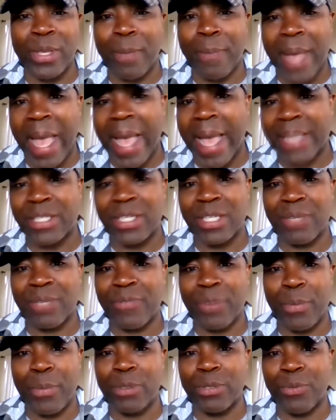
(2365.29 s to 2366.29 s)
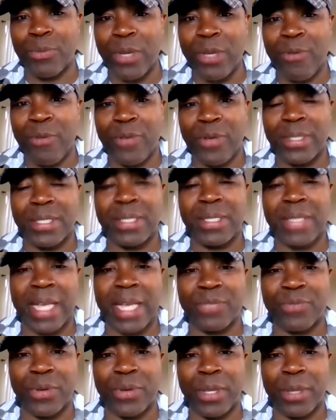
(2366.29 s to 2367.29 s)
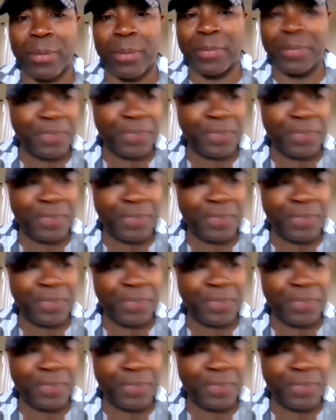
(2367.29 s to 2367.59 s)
your passion for music? What do you feel is next for you?